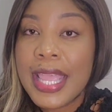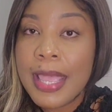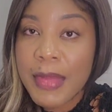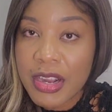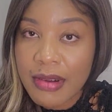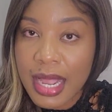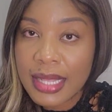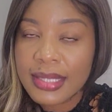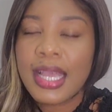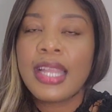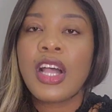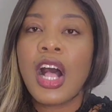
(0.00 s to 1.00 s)

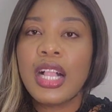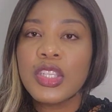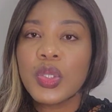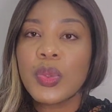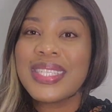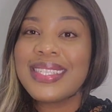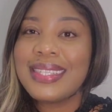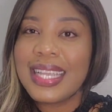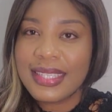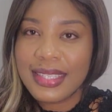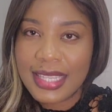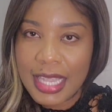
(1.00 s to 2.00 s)
immigrants and also
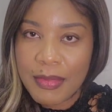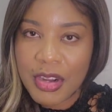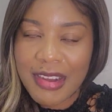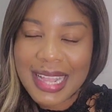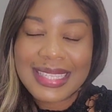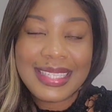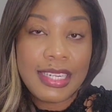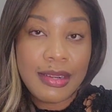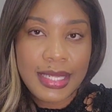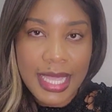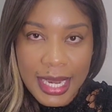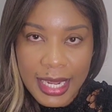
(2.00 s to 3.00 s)
settled immigrants here
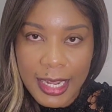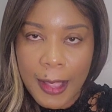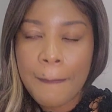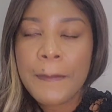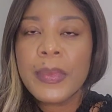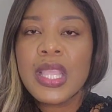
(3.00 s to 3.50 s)
in Canada.